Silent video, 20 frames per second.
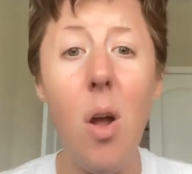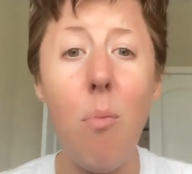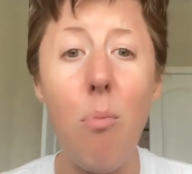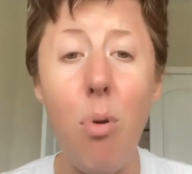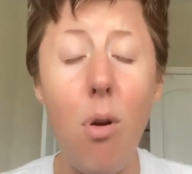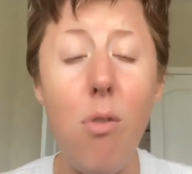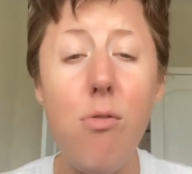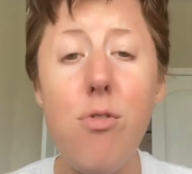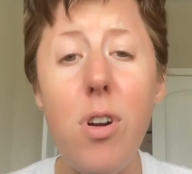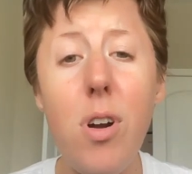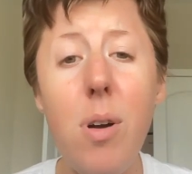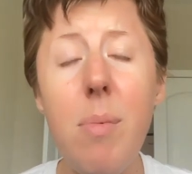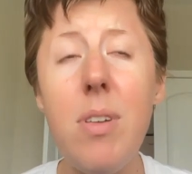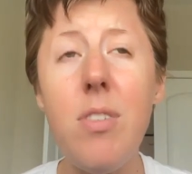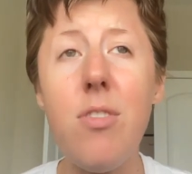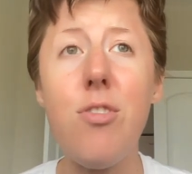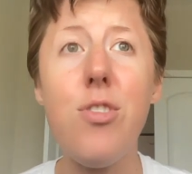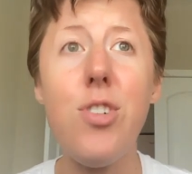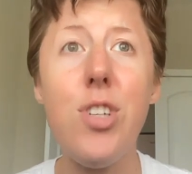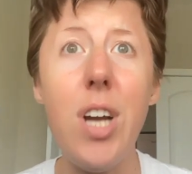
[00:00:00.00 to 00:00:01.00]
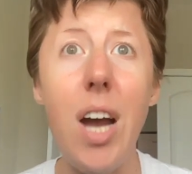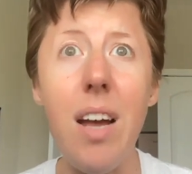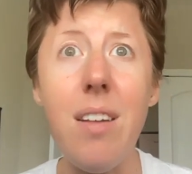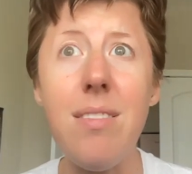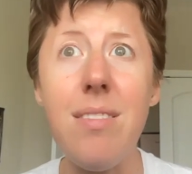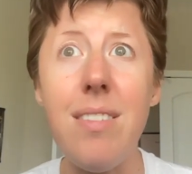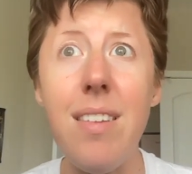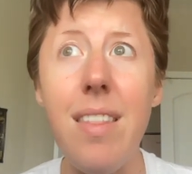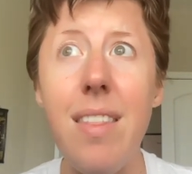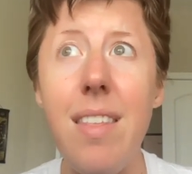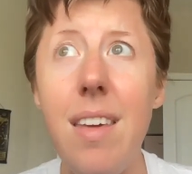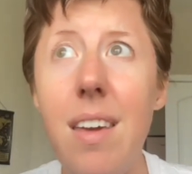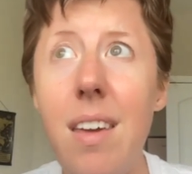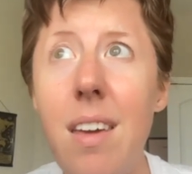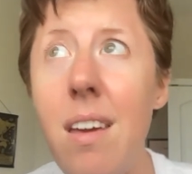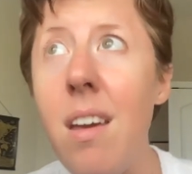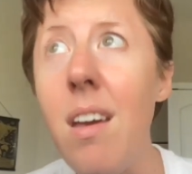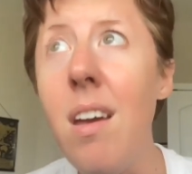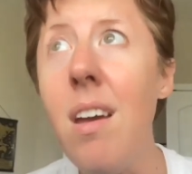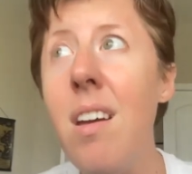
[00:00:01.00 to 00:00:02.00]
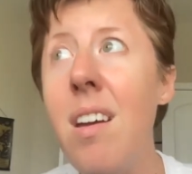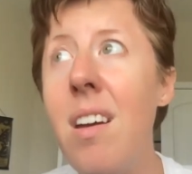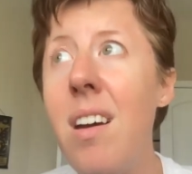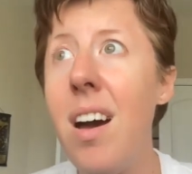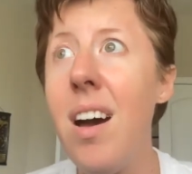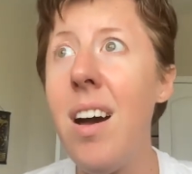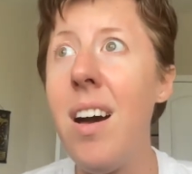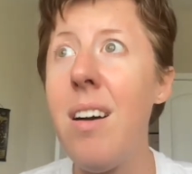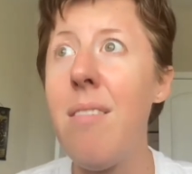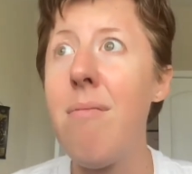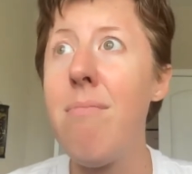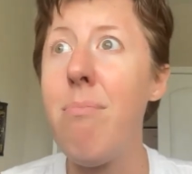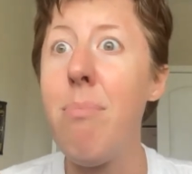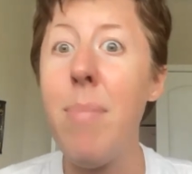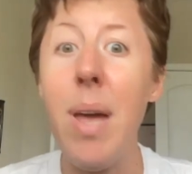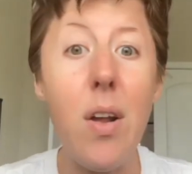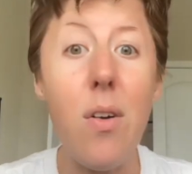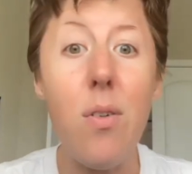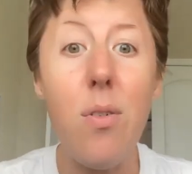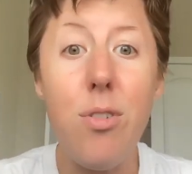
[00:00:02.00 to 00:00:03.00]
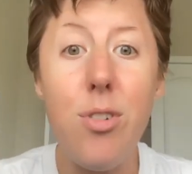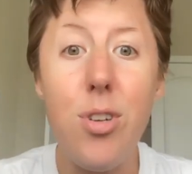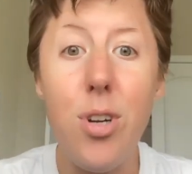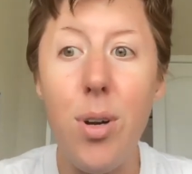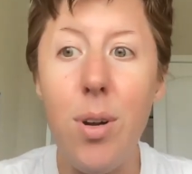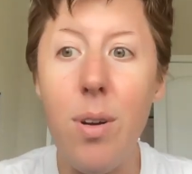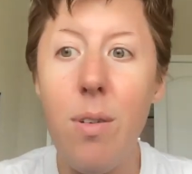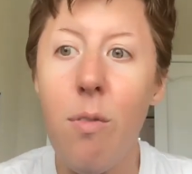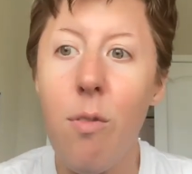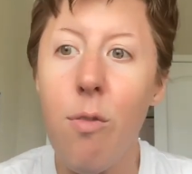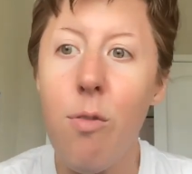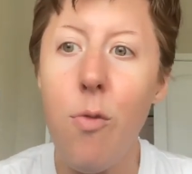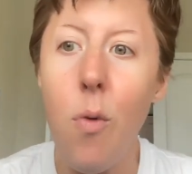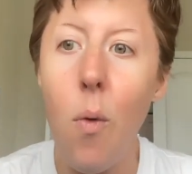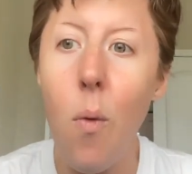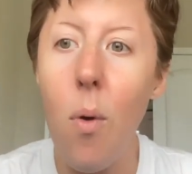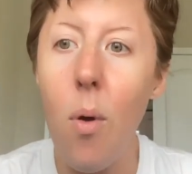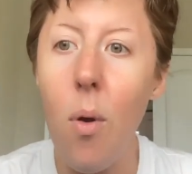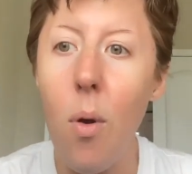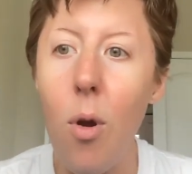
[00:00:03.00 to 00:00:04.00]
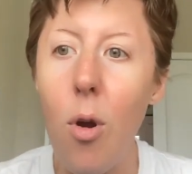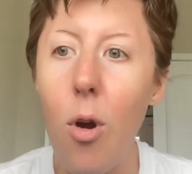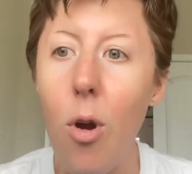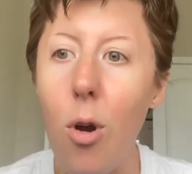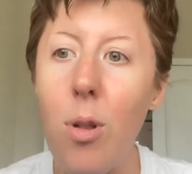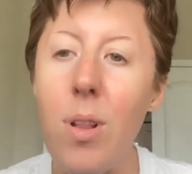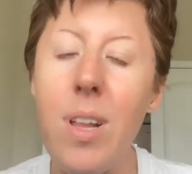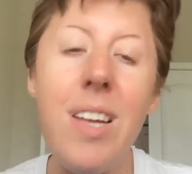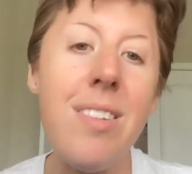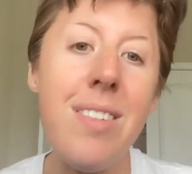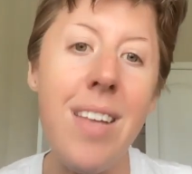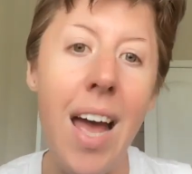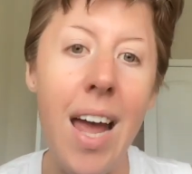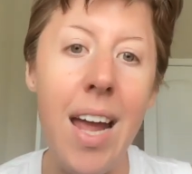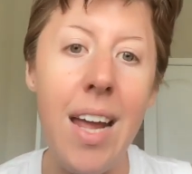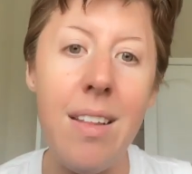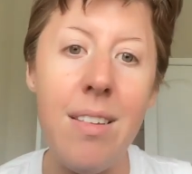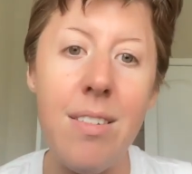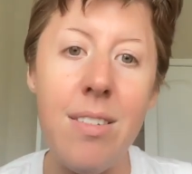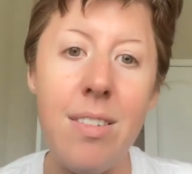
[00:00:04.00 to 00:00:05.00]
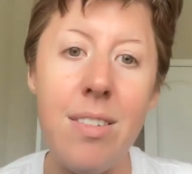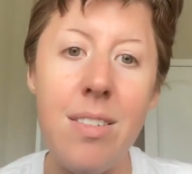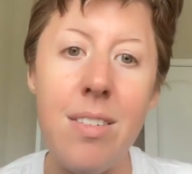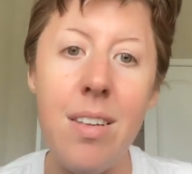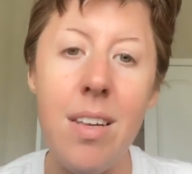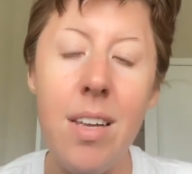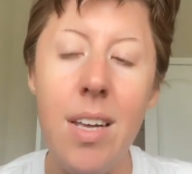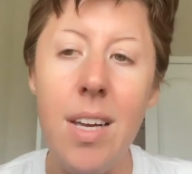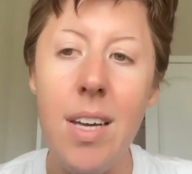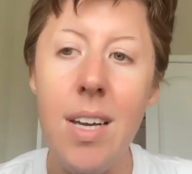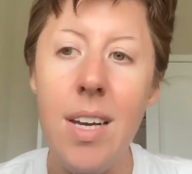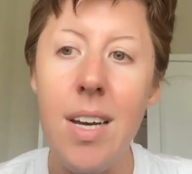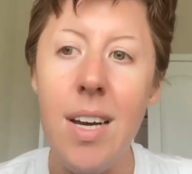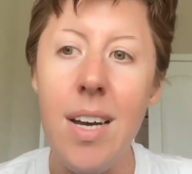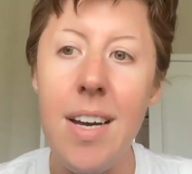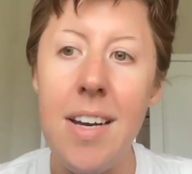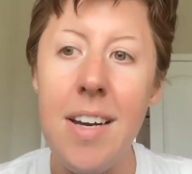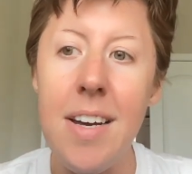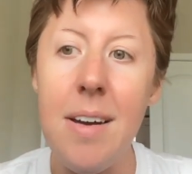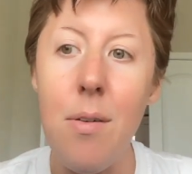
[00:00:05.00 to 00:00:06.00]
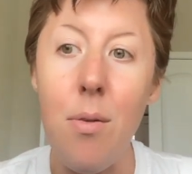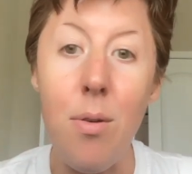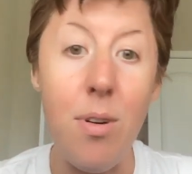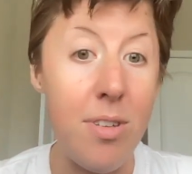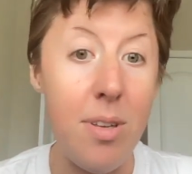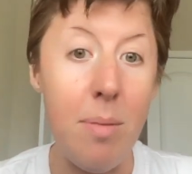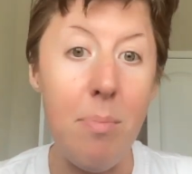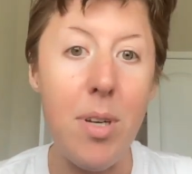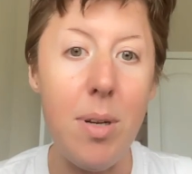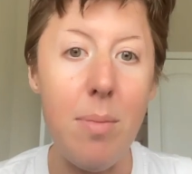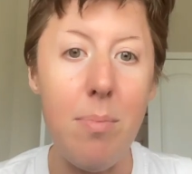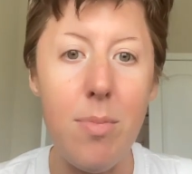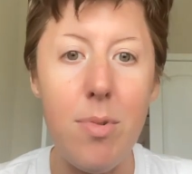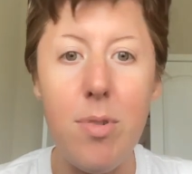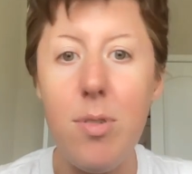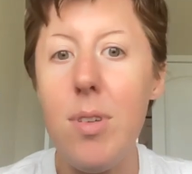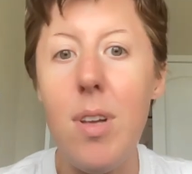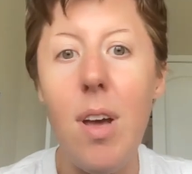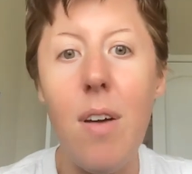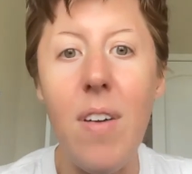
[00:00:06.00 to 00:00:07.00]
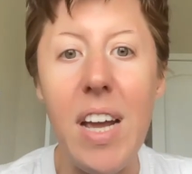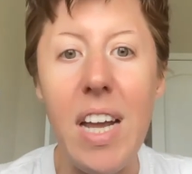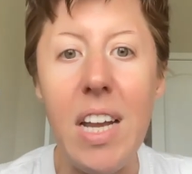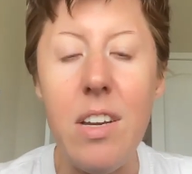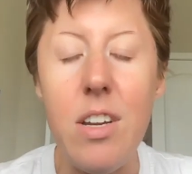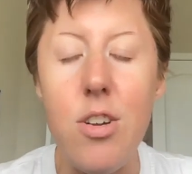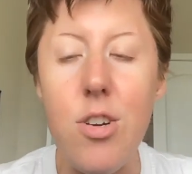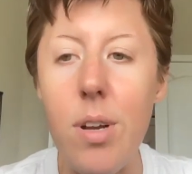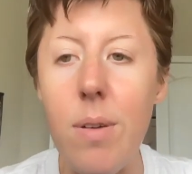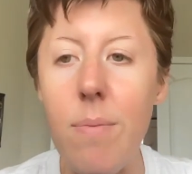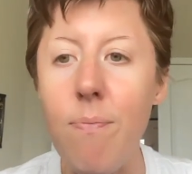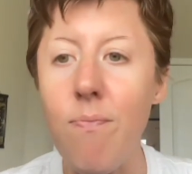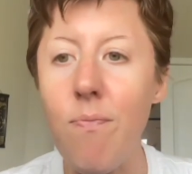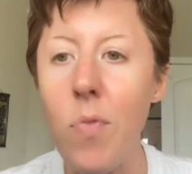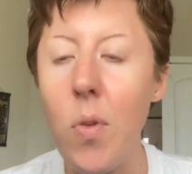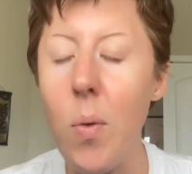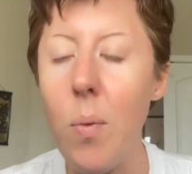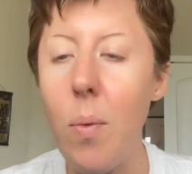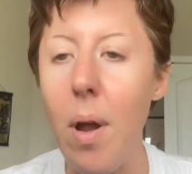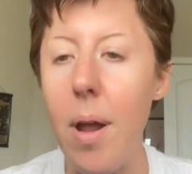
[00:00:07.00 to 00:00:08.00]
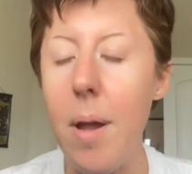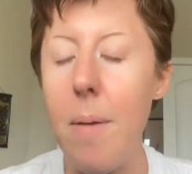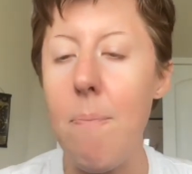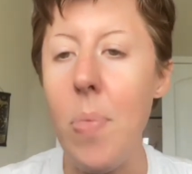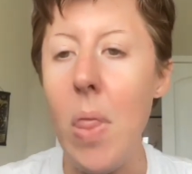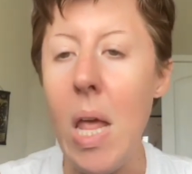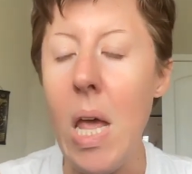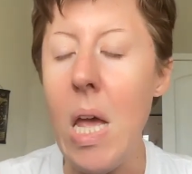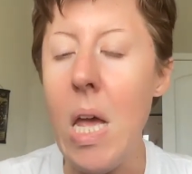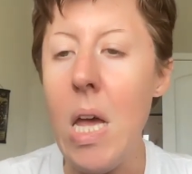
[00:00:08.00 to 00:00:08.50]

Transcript: Prodrome is just the medical term for early signs or symptoms of a condition, right?